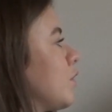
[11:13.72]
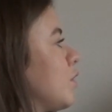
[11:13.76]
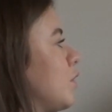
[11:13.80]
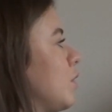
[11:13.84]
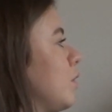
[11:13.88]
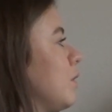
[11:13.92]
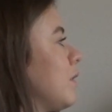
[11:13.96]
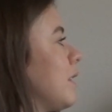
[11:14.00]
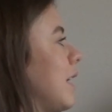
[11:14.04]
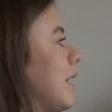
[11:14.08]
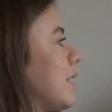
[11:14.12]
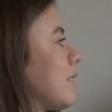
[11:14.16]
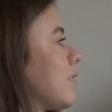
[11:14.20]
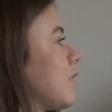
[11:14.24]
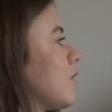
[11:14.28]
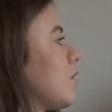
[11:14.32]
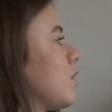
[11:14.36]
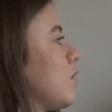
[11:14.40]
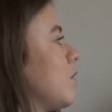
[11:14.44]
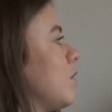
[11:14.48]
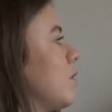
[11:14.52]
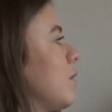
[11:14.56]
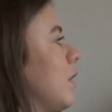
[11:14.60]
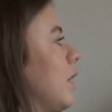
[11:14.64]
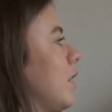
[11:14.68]

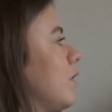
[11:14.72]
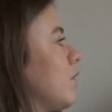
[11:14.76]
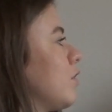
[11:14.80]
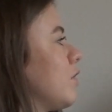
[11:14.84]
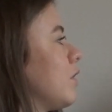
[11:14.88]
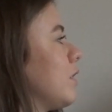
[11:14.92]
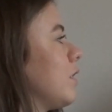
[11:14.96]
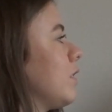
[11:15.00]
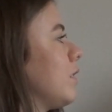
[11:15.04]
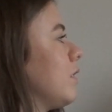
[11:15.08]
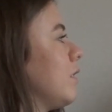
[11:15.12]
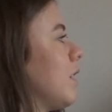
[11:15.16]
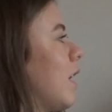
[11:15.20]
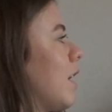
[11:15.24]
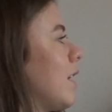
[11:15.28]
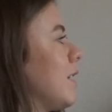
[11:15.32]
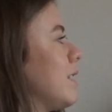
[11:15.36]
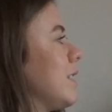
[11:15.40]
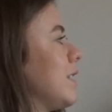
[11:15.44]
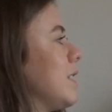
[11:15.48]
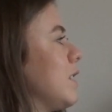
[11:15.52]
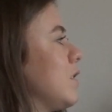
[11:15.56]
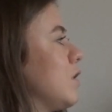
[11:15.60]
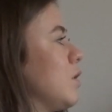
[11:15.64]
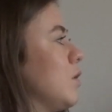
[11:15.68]

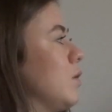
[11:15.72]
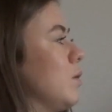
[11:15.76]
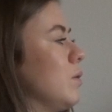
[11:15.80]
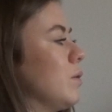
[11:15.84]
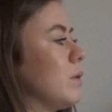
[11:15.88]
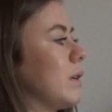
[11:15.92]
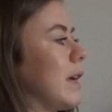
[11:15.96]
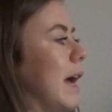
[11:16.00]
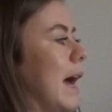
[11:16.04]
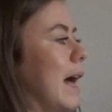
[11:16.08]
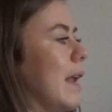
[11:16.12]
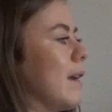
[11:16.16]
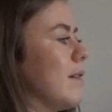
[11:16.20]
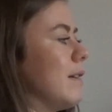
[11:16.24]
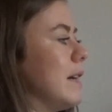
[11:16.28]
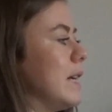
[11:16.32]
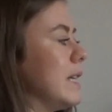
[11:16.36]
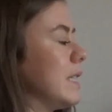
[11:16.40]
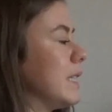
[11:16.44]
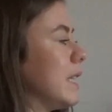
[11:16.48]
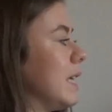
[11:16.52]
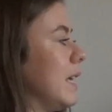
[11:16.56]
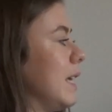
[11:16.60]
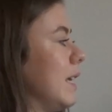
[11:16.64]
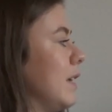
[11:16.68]
2,292
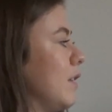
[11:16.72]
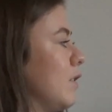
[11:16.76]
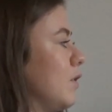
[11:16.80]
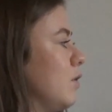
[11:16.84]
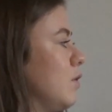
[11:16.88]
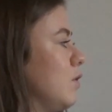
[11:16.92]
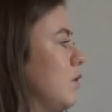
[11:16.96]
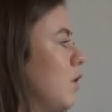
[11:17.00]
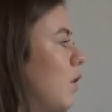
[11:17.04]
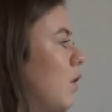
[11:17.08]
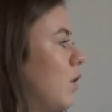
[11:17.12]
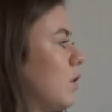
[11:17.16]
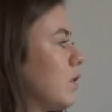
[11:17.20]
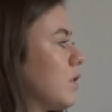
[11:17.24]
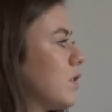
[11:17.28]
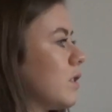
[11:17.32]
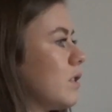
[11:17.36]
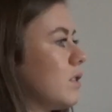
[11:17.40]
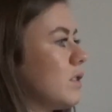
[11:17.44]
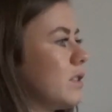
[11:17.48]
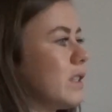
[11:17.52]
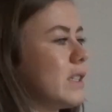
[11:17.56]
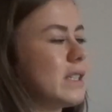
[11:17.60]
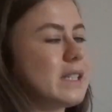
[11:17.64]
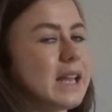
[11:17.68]
calories, not
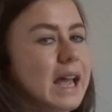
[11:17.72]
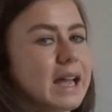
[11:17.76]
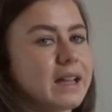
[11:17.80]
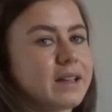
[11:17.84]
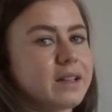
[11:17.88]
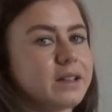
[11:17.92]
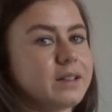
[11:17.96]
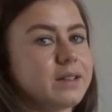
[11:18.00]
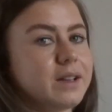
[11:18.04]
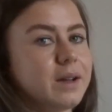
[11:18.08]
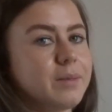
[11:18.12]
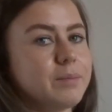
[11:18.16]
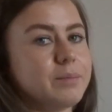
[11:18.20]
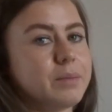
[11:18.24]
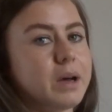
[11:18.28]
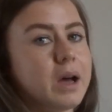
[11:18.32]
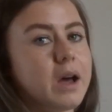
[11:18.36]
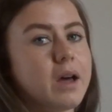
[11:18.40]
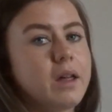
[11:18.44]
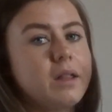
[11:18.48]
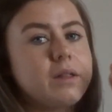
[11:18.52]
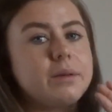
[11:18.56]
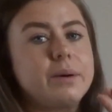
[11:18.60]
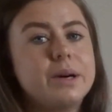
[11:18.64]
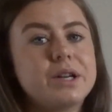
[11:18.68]
the second number,
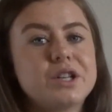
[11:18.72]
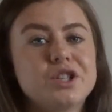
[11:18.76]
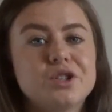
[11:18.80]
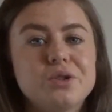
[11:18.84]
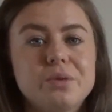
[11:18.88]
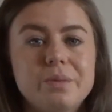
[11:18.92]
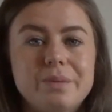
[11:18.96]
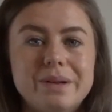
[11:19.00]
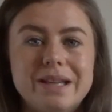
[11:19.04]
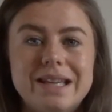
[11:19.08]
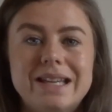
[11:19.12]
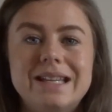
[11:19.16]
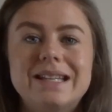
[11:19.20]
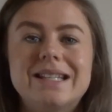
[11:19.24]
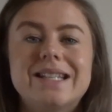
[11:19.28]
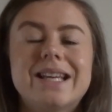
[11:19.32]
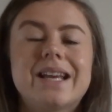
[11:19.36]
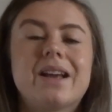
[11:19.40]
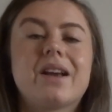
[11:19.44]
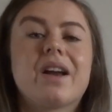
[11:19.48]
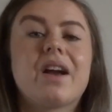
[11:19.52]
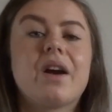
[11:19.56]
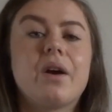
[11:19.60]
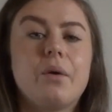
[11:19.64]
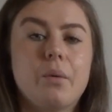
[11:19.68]
otherwise you'll be
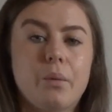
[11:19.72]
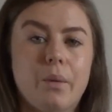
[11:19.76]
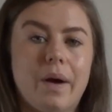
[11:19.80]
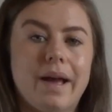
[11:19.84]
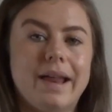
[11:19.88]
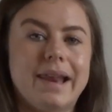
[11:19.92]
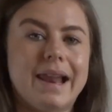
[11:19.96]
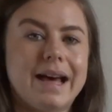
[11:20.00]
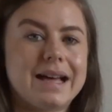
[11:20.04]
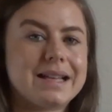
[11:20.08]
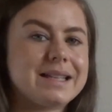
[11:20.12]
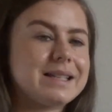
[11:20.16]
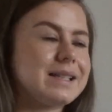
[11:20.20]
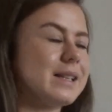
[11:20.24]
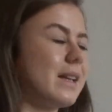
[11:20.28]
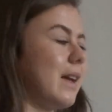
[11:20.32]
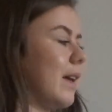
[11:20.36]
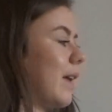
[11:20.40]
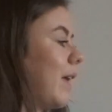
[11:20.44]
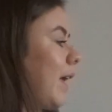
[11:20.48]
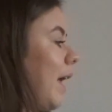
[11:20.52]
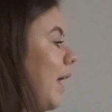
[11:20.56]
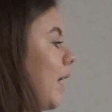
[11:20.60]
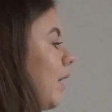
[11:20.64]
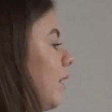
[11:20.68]
eating way less
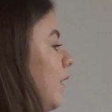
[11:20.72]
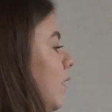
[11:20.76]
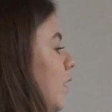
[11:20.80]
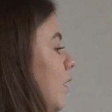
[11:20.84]
again.